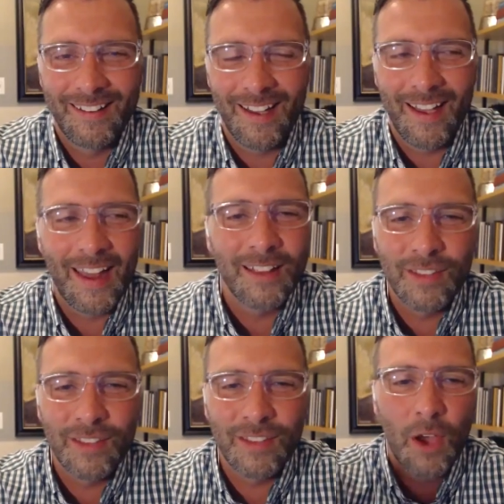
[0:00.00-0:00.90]
Yeah. And as
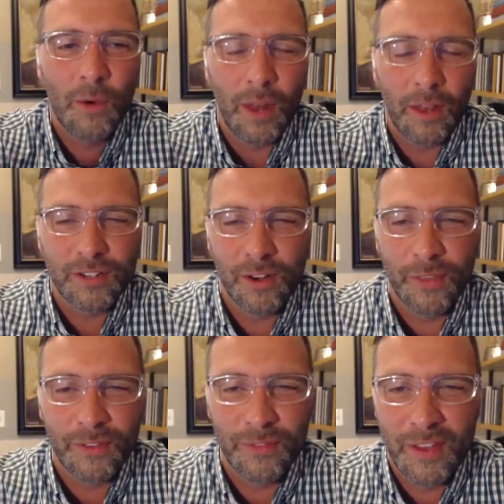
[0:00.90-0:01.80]
you know, and I'll just share
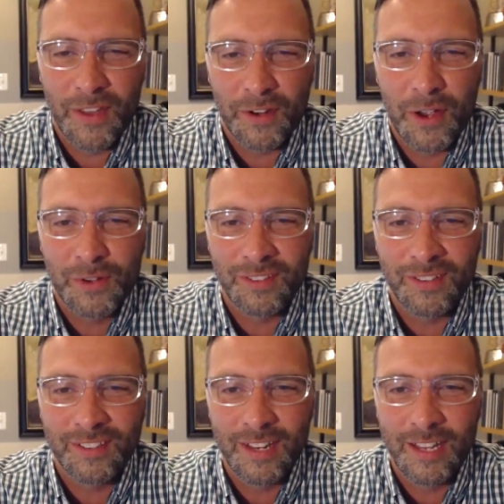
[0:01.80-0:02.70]
this for the other coaches
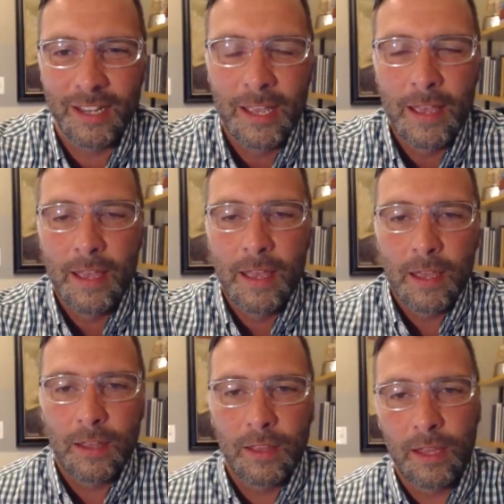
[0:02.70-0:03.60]
listening,
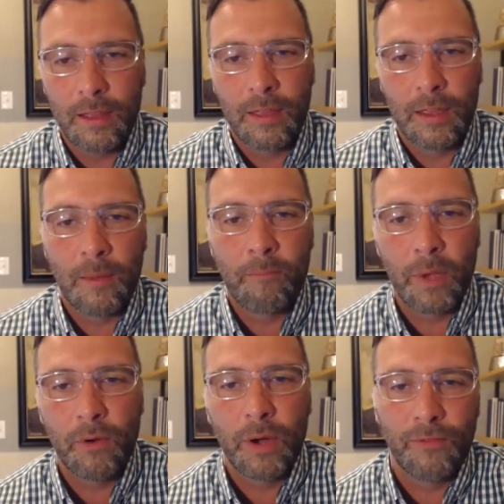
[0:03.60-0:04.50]
the the
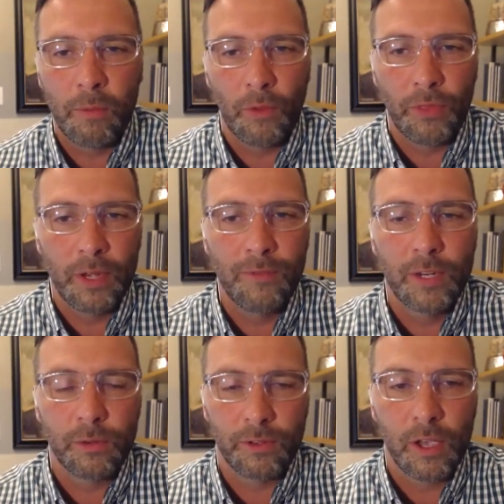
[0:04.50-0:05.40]
ability for both
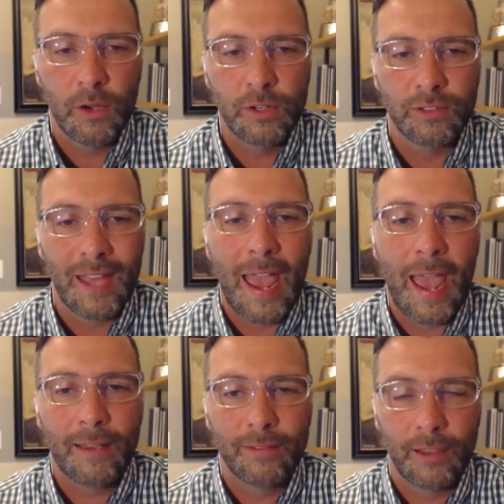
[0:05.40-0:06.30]
individuals and coaches to
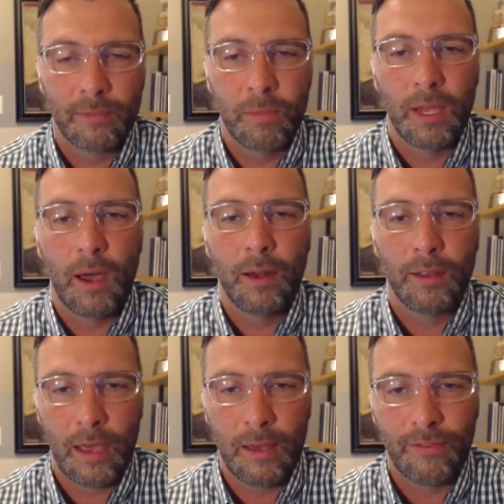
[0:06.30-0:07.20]
access beyond a
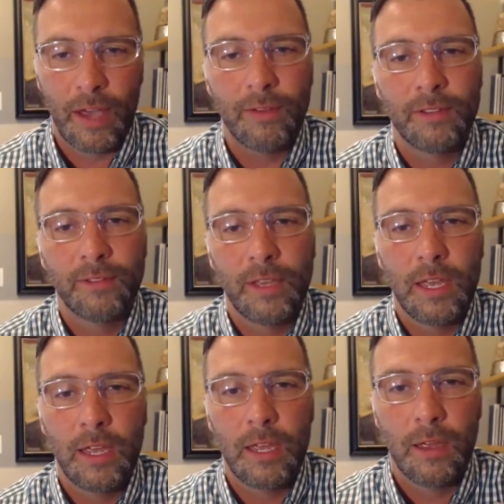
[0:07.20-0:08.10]
top five, to
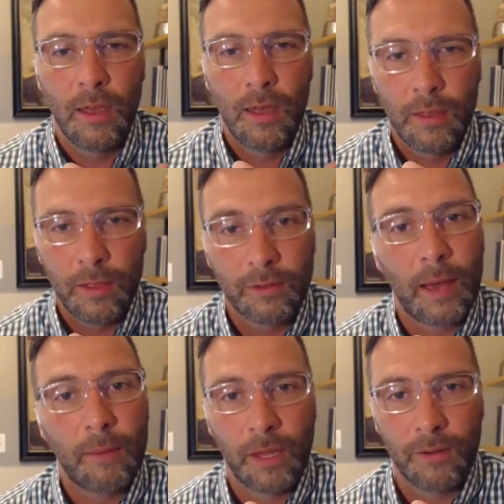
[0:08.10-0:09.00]
see their
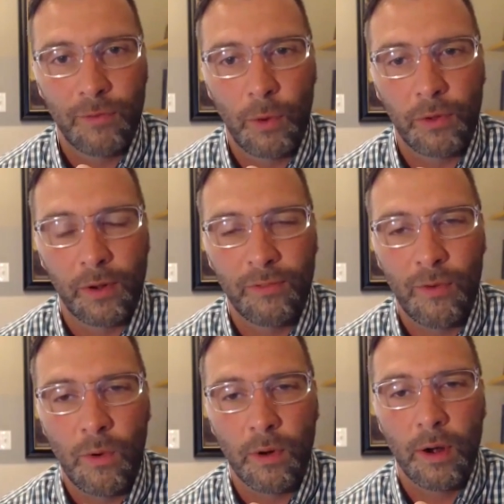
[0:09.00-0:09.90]
top 10 or full
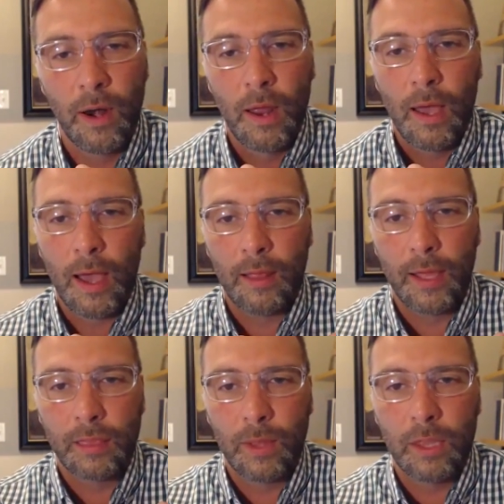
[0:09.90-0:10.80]
34 I
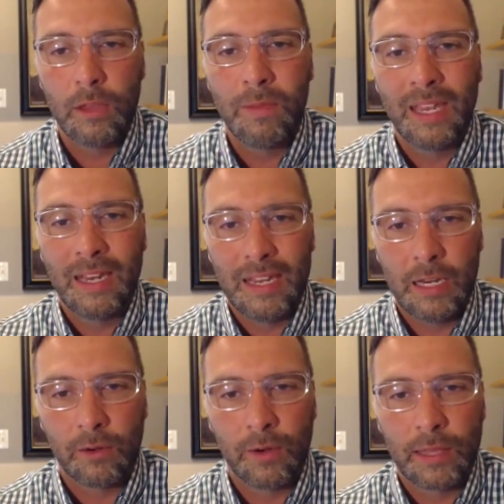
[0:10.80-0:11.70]
like the way that you begin to
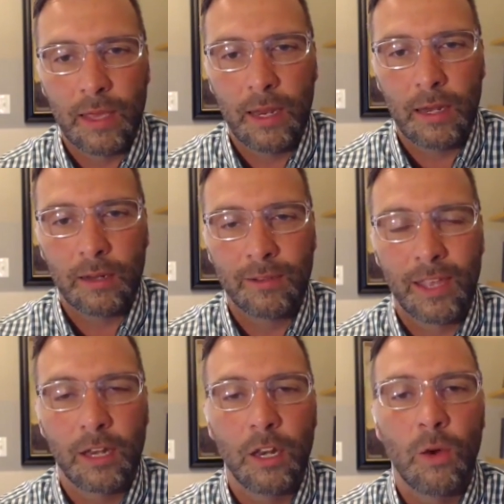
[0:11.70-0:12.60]
integrate that in because
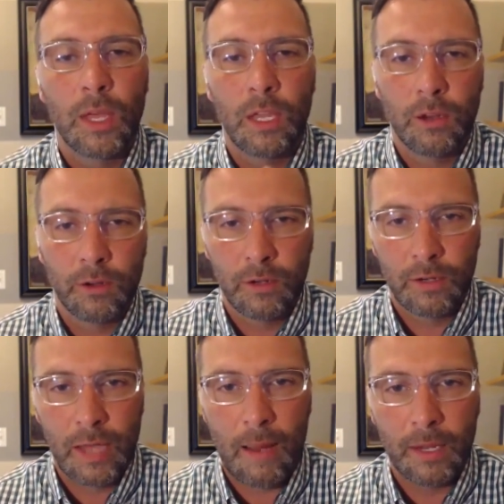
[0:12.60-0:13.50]
again, knowing your
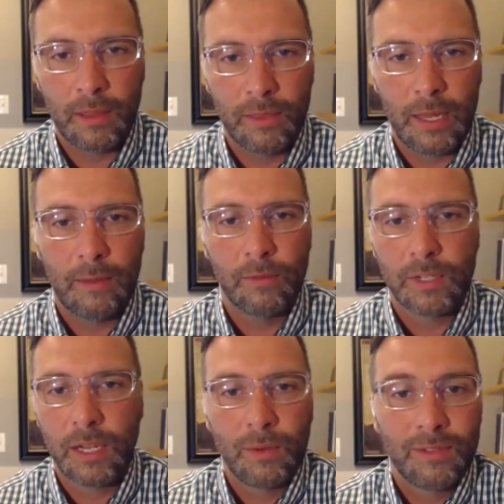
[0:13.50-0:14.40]
dominant themes, which
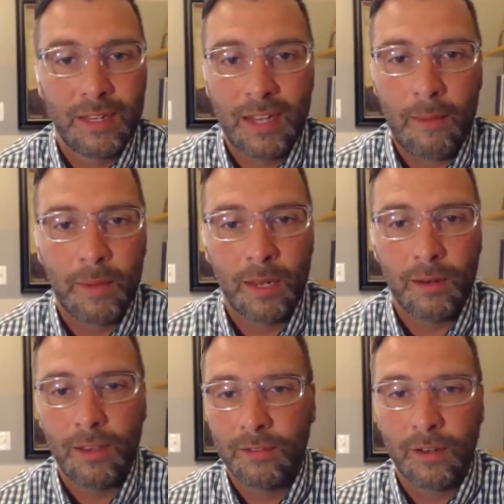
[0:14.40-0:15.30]
again we say dominant
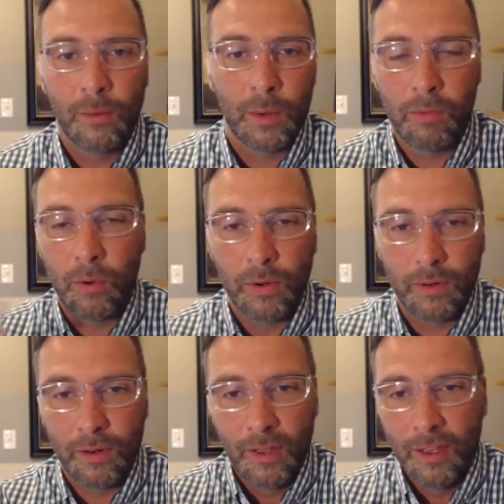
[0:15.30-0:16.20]
is in a report
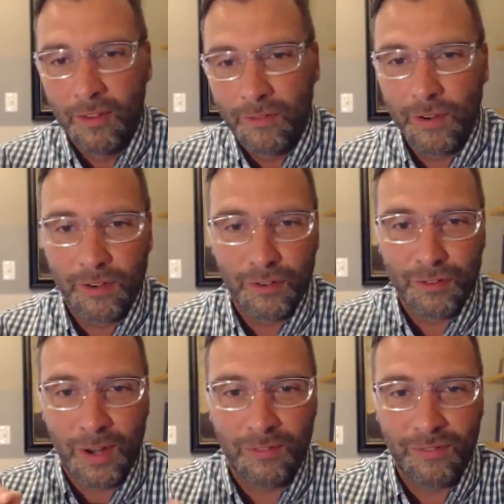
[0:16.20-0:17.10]
for
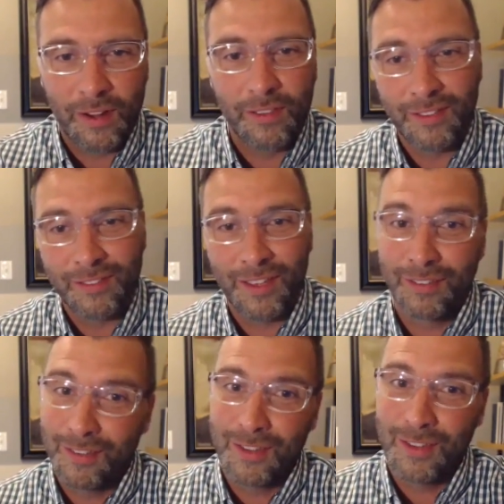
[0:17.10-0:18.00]
Strength Finder that
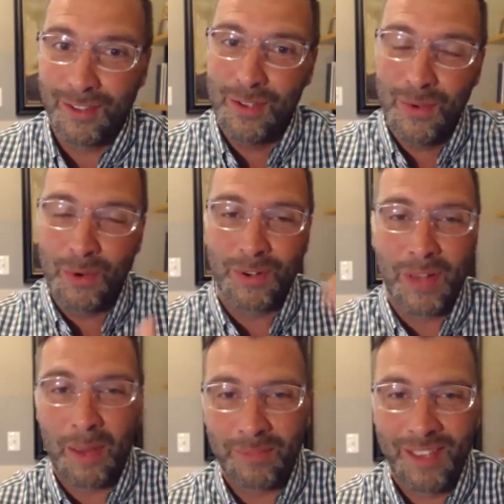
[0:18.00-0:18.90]
says you own your
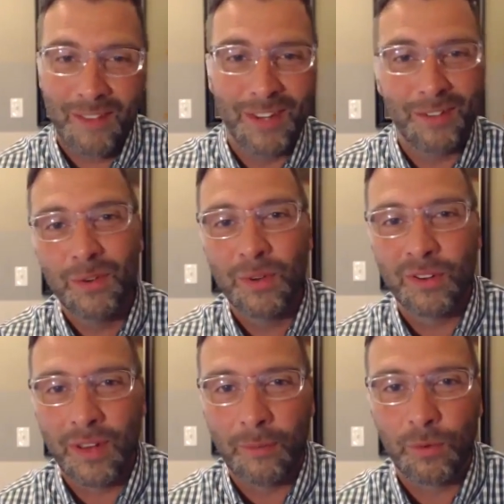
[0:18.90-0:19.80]
top seven or you own your
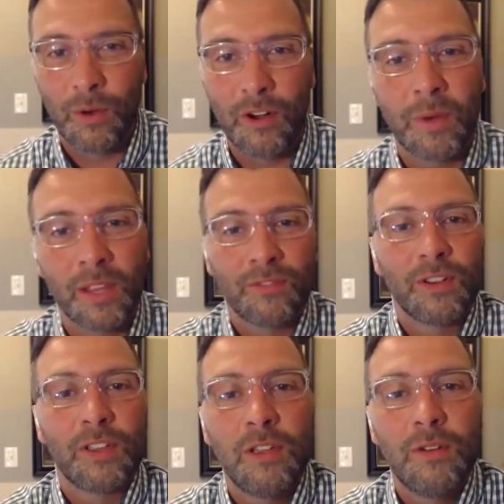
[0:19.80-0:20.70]
top twelve, but it's for
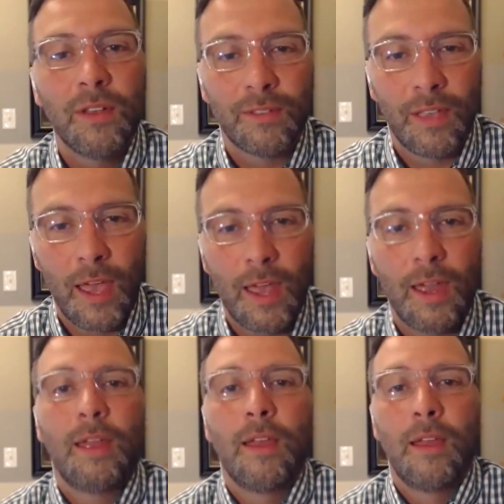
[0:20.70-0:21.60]
you to
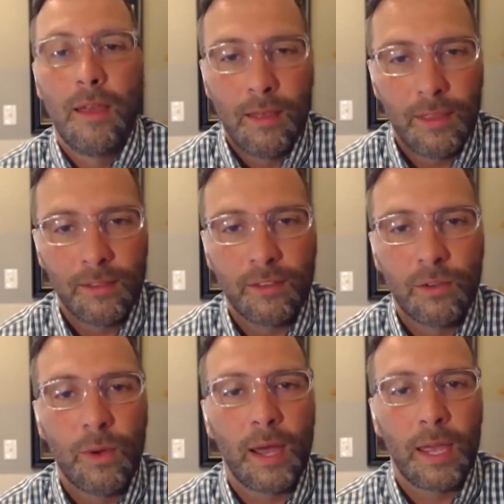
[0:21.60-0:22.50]
say this is
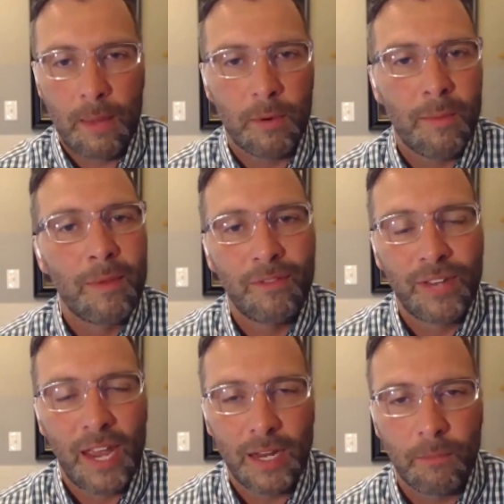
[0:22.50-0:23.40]
who I am, or maybe you've
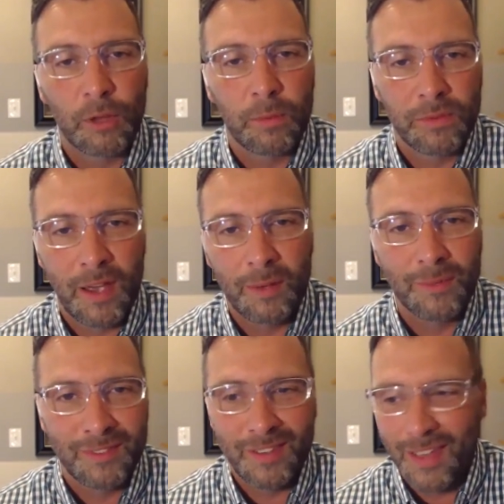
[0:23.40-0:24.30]
taken it multiple times
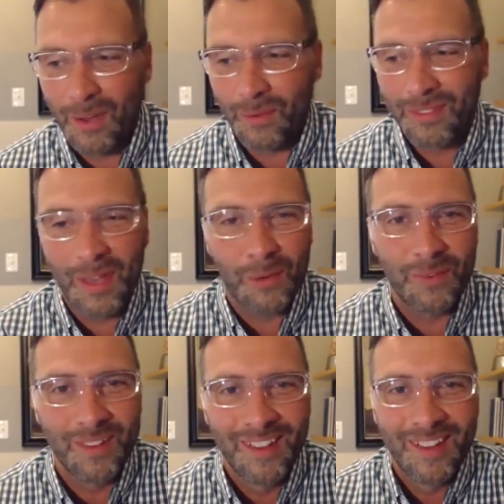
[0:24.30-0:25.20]
and see that that
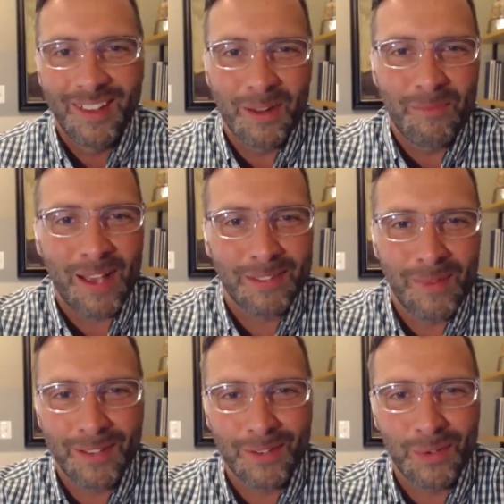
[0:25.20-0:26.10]
you know
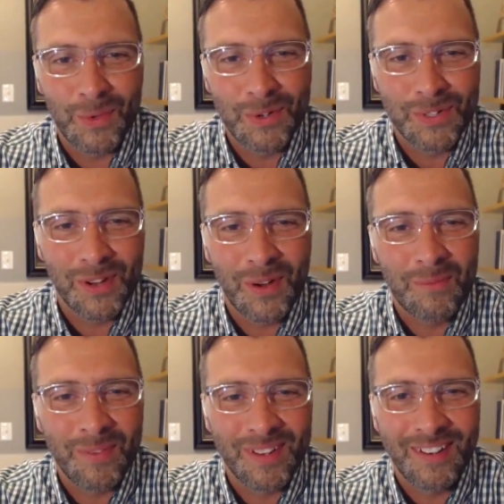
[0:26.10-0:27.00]
maximizer or woo show
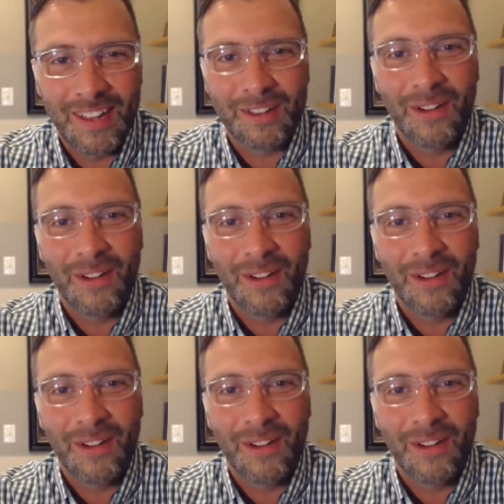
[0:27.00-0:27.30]
up and, yeah.